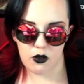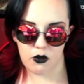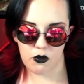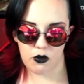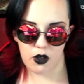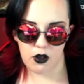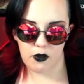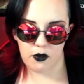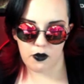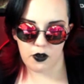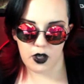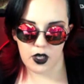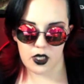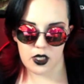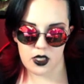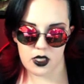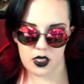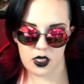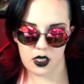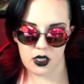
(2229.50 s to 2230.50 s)
to get a rough
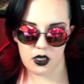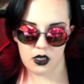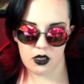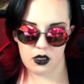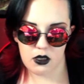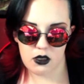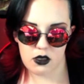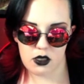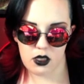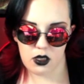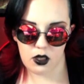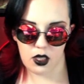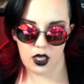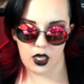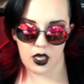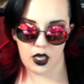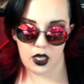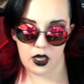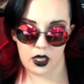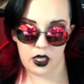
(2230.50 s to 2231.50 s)
idea, to
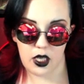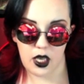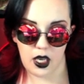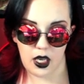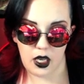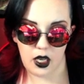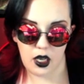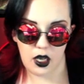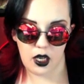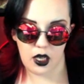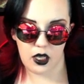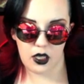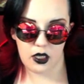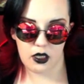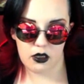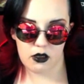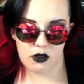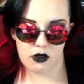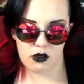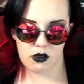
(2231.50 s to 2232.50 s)
let the
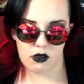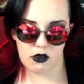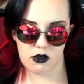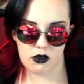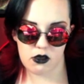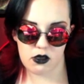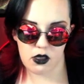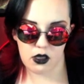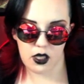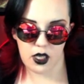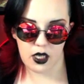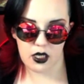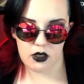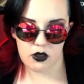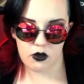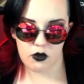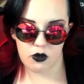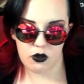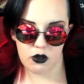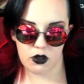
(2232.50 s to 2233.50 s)
AI
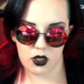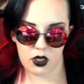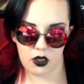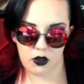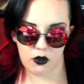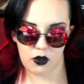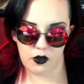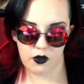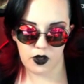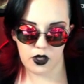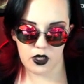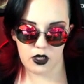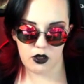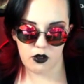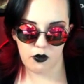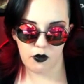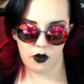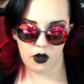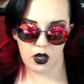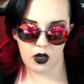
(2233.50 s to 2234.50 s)
select tool get a rough
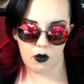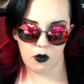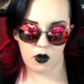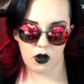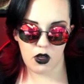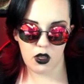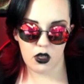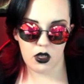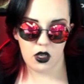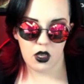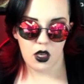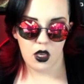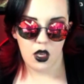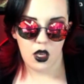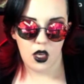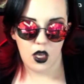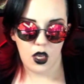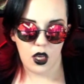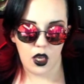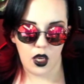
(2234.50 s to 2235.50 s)
idea of what I want,
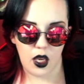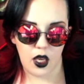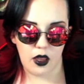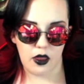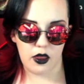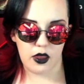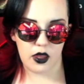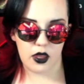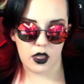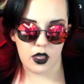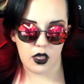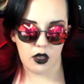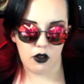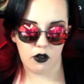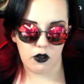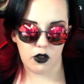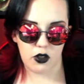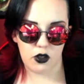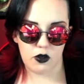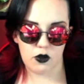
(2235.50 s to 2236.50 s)
and
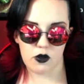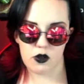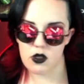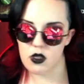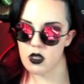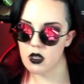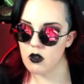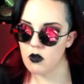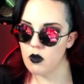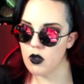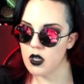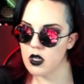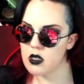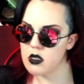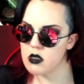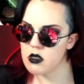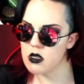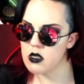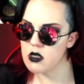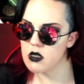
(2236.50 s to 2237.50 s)
then I'll use the
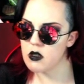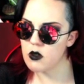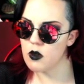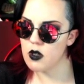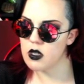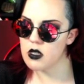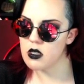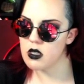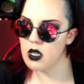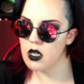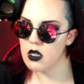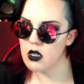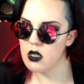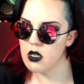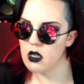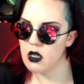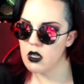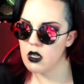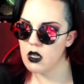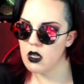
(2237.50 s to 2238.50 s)
is this quick
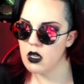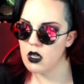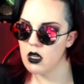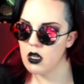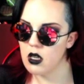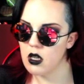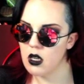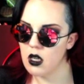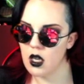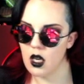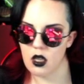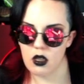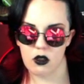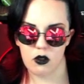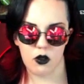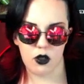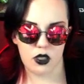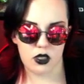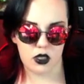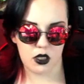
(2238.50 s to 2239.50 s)
select? Yeah,
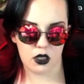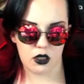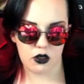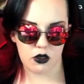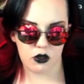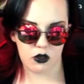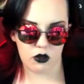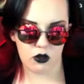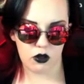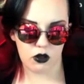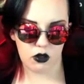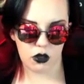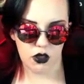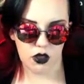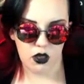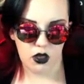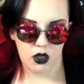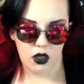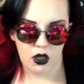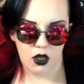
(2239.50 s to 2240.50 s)
the quick selection tool